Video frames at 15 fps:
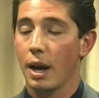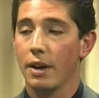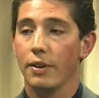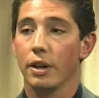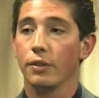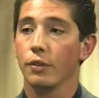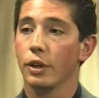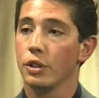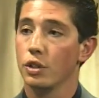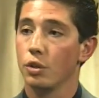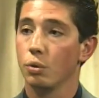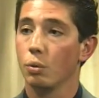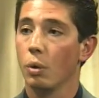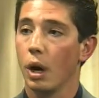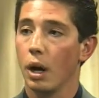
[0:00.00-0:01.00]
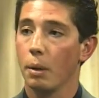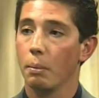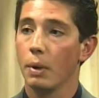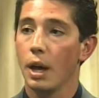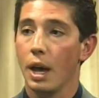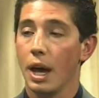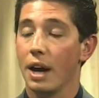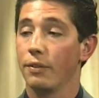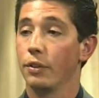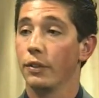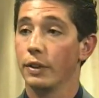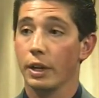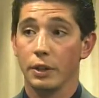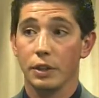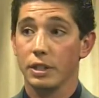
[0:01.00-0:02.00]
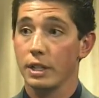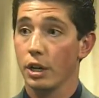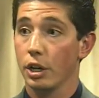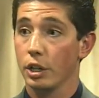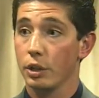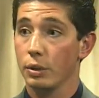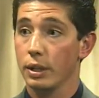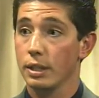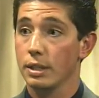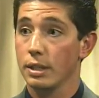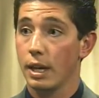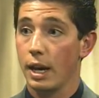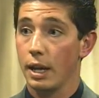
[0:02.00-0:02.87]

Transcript: I've had friends who um, have lived out at the dairy units okay.